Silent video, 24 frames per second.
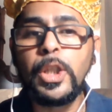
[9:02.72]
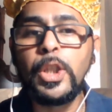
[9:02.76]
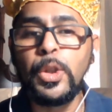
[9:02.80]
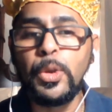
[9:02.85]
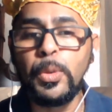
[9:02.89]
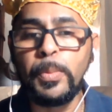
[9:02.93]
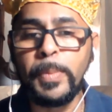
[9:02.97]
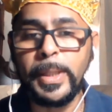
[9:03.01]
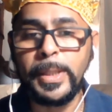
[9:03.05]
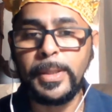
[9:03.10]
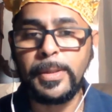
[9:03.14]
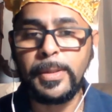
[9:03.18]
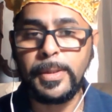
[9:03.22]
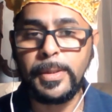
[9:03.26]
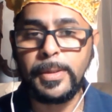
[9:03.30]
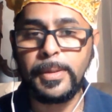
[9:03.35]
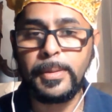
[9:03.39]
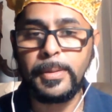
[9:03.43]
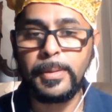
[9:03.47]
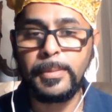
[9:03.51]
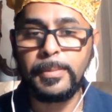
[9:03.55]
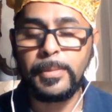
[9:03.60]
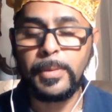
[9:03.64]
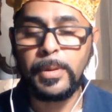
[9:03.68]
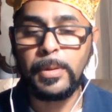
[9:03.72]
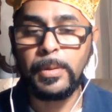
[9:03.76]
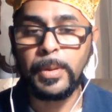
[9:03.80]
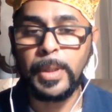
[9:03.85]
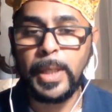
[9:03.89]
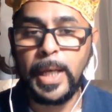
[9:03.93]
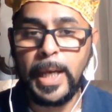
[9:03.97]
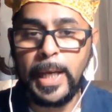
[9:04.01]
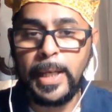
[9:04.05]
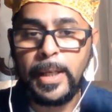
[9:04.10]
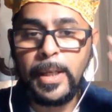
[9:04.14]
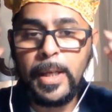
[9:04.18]
humans.
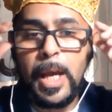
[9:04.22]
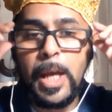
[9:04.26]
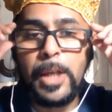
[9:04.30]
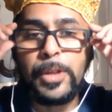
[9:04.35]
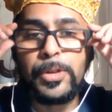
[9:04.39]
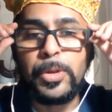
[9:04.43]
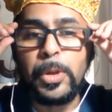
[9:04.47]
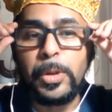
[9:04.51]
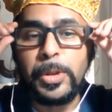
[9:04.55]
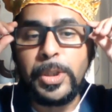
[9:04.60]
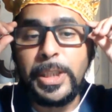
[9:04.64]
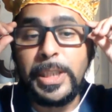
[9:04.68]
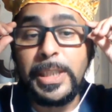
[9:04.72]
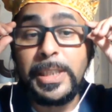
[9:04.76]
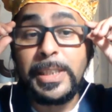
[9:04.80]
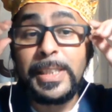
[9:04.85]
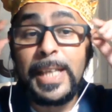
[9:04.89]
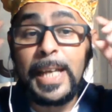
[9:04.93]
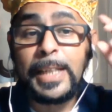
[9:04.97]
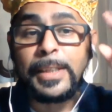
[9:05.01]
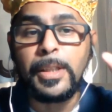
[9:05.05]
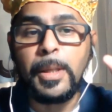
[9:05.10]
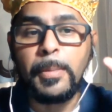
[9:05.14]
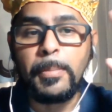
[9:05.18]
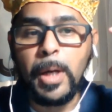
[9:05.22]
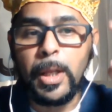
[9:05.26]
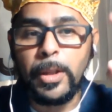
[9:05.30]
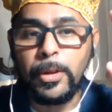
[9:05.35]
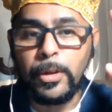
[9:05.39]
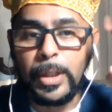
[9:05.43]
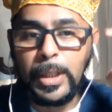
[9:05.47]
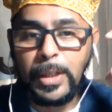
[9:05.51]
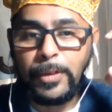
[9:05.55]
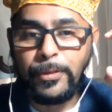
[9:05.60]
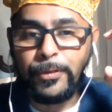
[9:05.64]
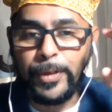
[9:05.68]
Okay? So she's like the
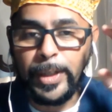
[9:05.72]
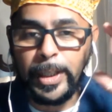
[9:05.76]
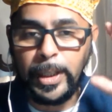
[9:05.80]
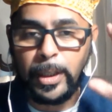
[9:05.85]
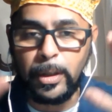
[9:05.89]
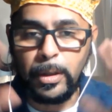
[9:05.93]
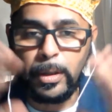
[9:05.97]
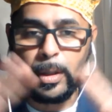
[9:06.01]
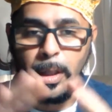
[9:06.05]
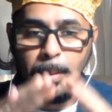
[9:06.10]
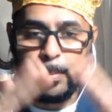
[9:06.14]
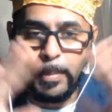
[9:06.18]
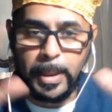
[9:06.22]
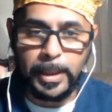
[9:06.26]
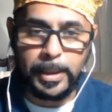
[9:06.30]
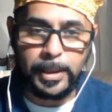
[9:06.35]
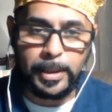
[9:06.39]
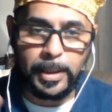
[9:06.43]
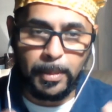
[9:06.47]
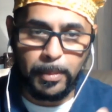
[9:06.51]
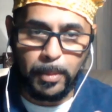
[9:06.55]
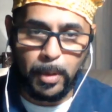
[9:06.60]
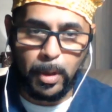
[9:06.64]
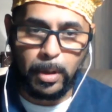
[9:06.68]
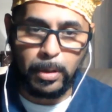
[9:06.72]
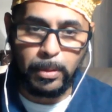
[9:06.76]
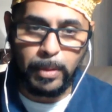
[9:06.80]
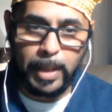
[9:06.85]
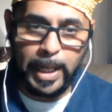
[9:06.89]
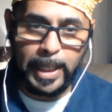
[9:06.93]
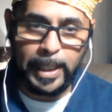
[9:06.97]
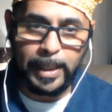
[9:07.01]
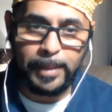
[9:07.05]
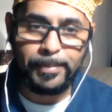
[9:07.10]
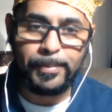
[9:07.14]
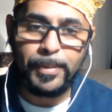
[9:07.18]
motherly figure amongst them all,
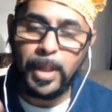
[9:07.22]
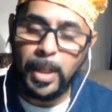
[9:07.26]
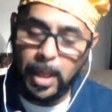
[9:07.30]
right?